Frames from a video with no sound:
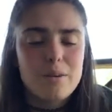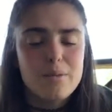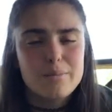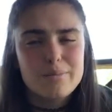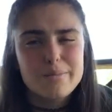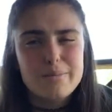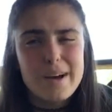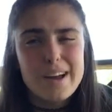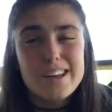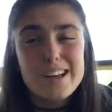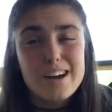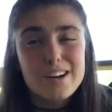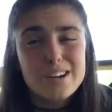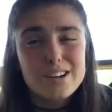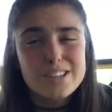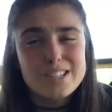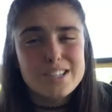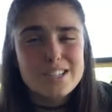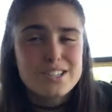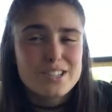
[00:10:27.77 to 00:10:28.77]
my
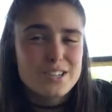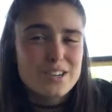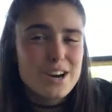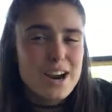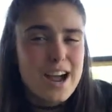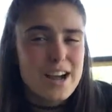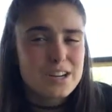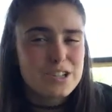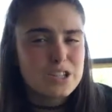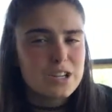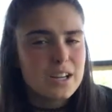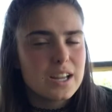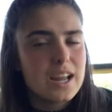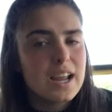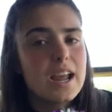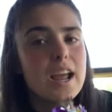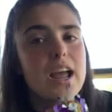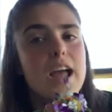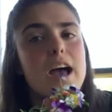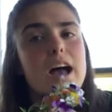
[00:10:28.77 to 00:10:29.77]
younger sister
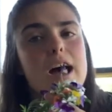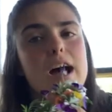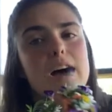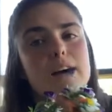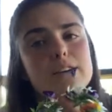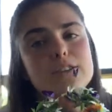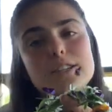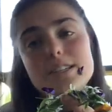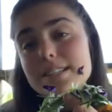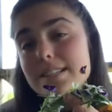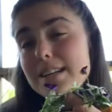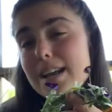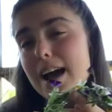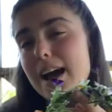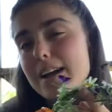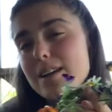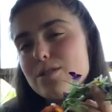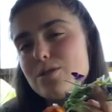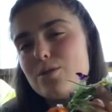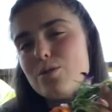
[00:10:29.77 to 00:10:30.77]
actually. She's in
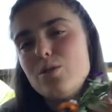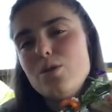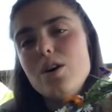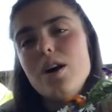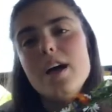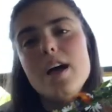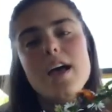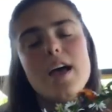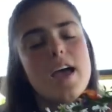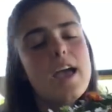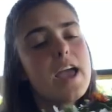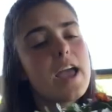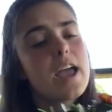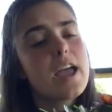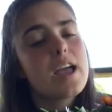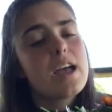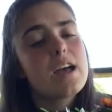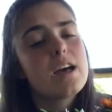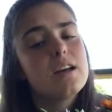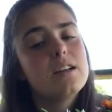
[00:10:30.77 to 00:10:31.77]
high school,
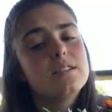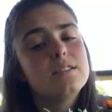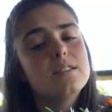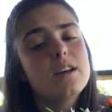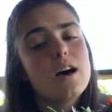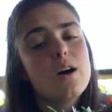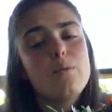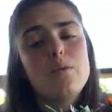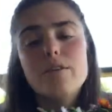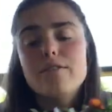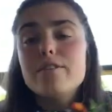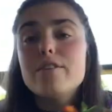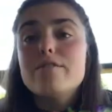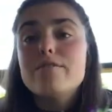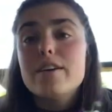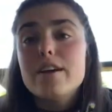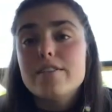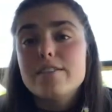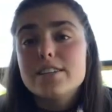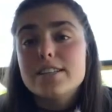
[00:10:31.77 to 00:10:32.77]
and one of her
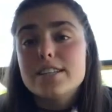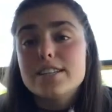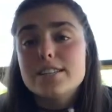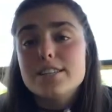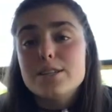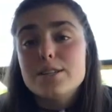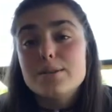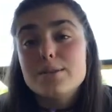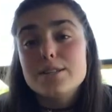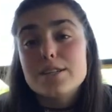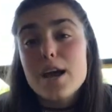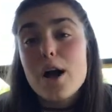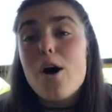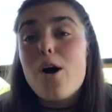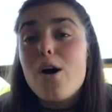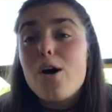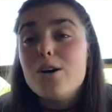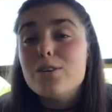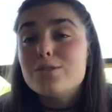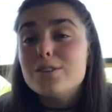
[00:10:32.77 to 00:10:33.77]
favorite things to do is get
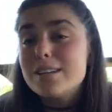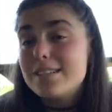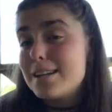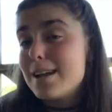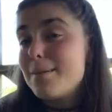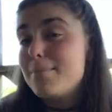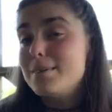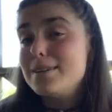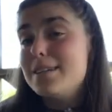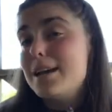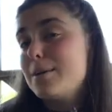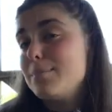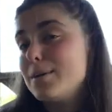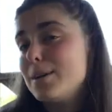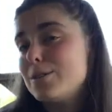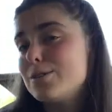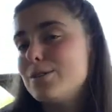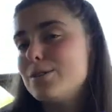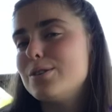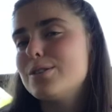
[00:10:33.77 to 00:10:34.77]
all dressed up and take
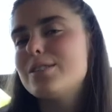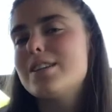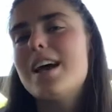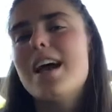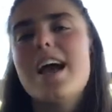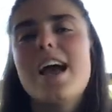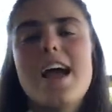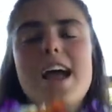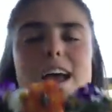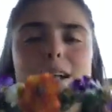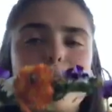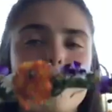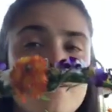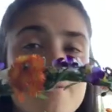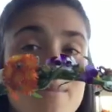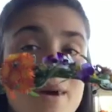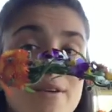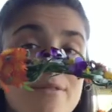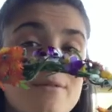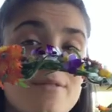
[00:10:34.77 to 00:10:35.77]
pictures. And one
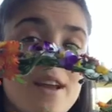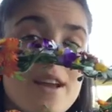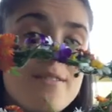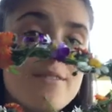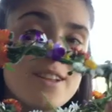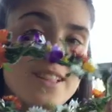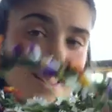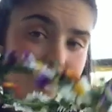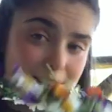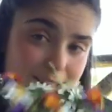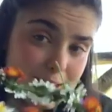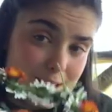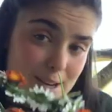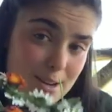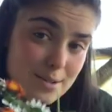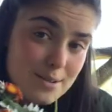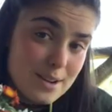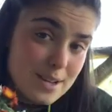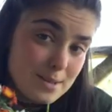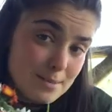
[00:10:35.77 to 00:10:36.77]
of my favorite things to
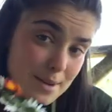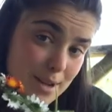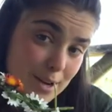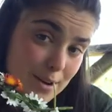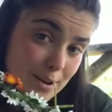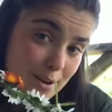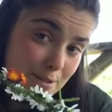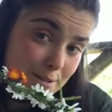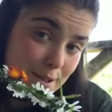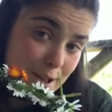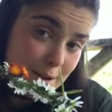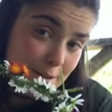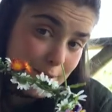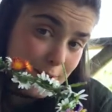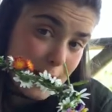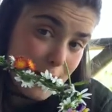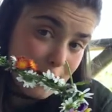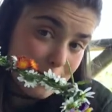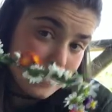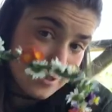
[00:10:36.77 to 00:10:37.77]
do is make her a flower
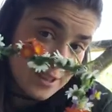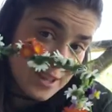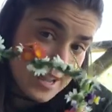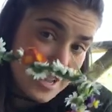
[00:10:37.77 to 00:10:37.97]
crown for the